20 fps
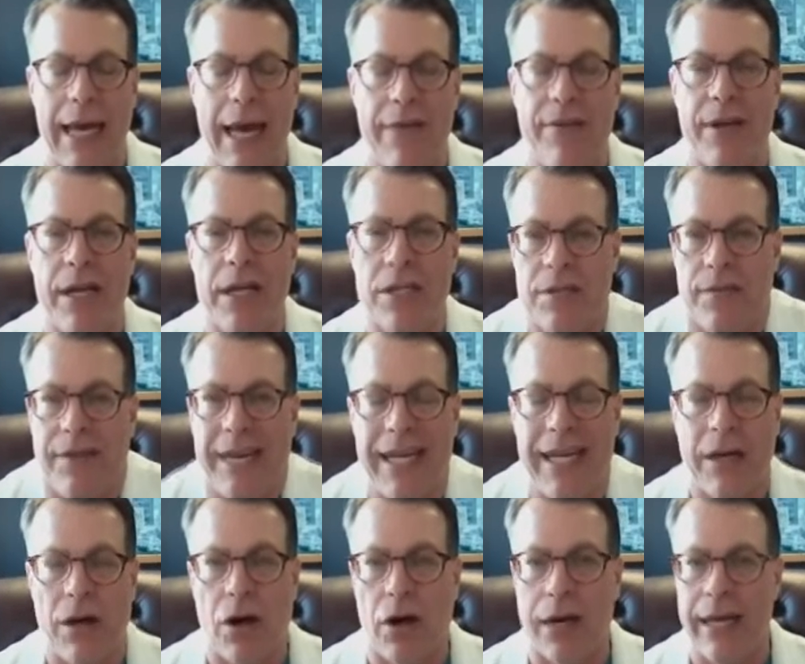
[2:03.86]
evidence of
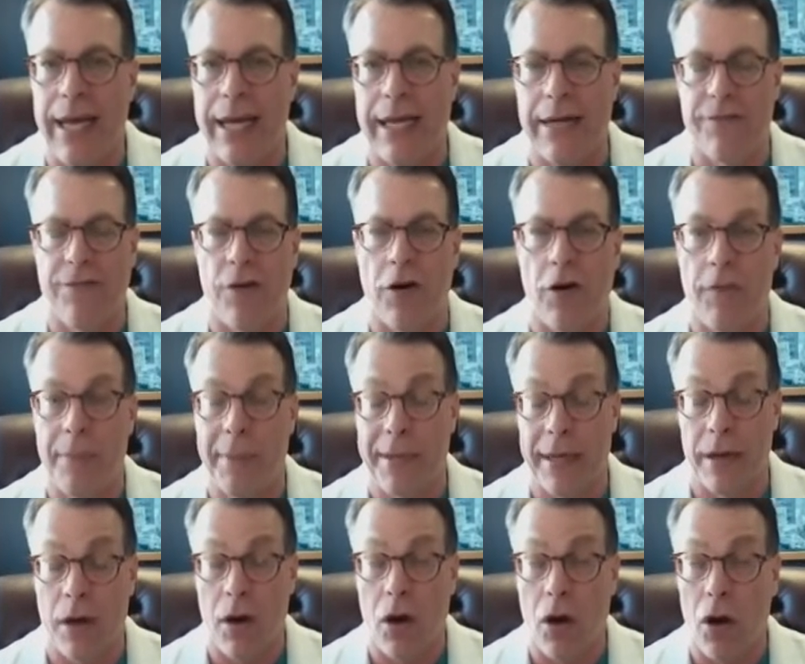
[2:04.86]
any cardiac involvement
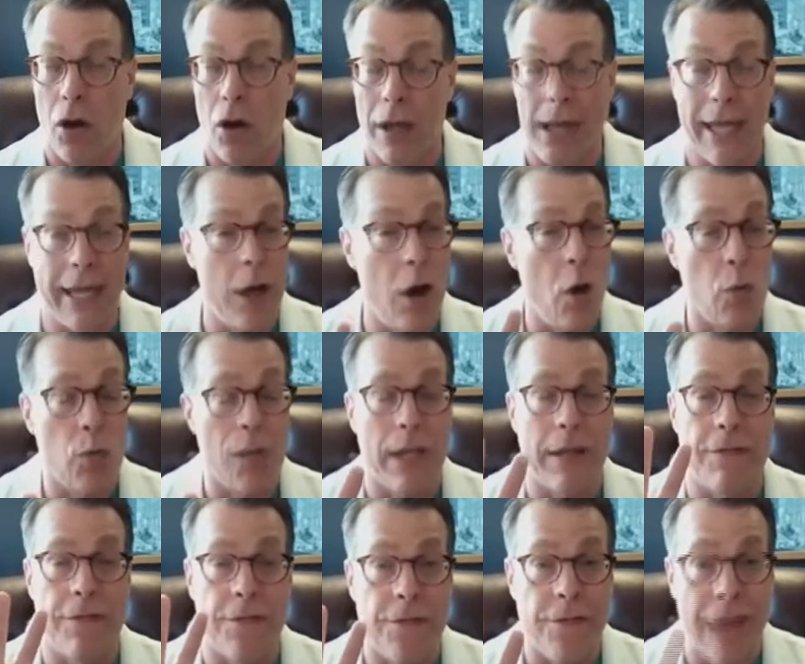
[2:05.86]
at all, and
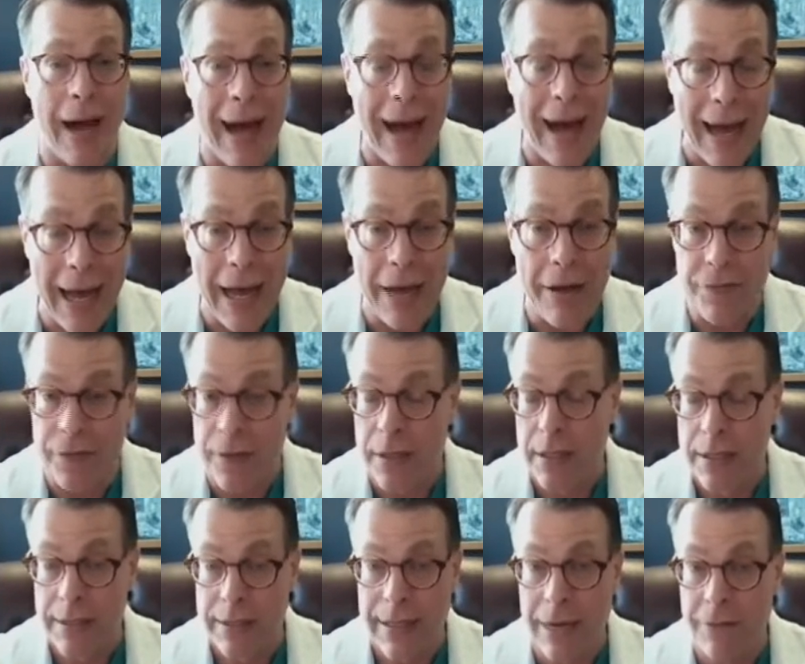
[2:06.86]
only 5
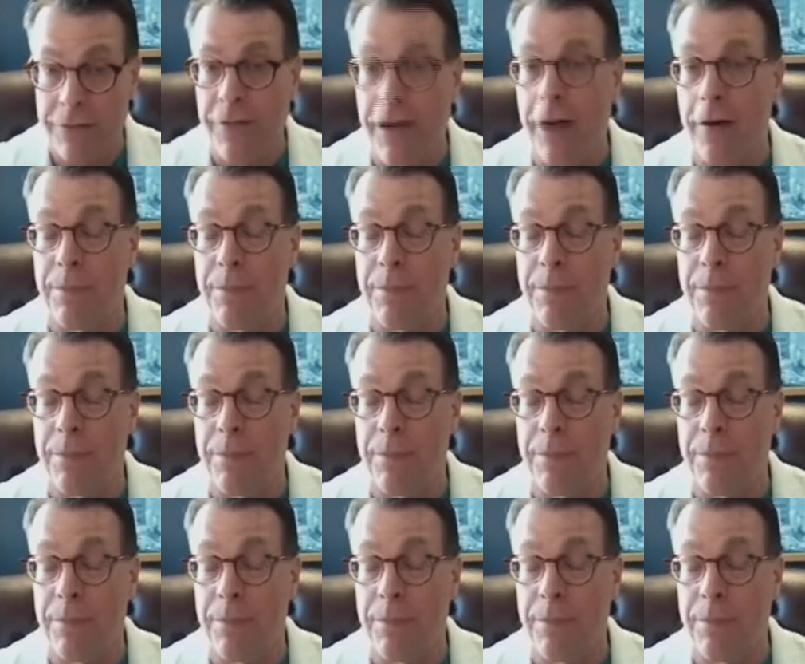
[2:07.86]
out